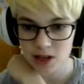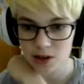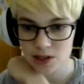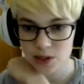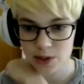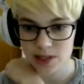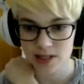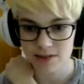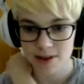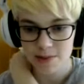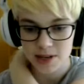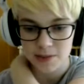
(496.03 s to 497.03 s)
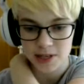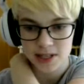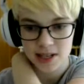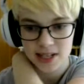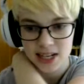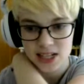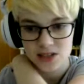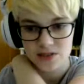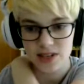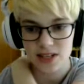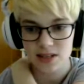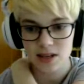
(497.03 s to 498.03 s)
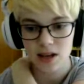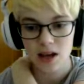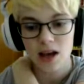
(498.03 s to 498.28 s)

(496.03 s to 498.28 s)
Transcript: consequences of epidemics and catastrophes.